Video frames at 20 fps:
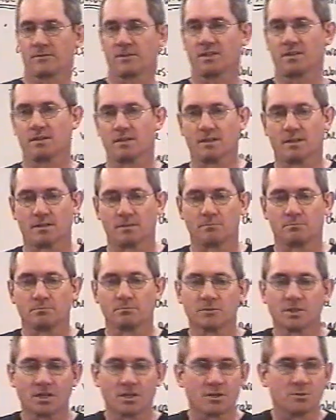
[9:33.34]
um,
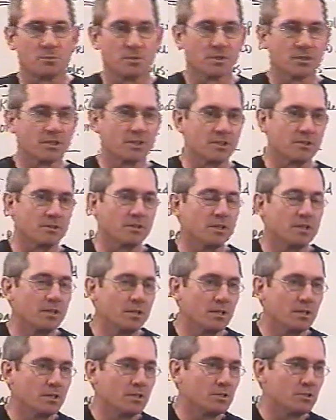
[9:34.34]
an ability
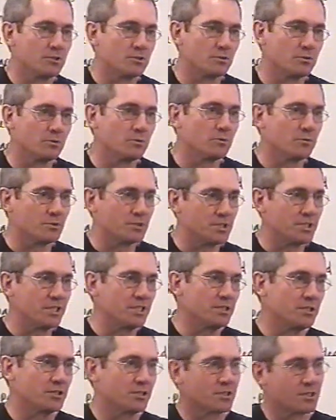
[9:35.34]
to
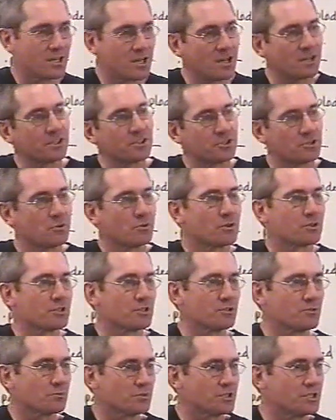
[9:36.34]
teach college courses
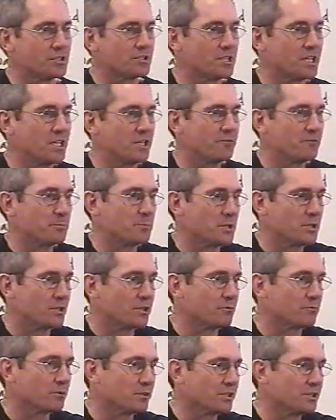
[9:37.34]
was in Native American
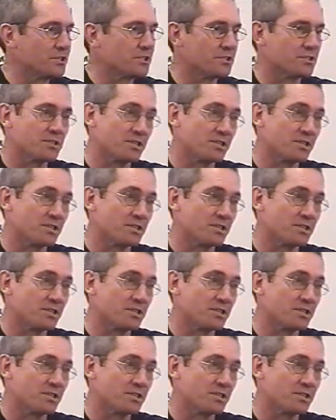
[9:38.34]
religions.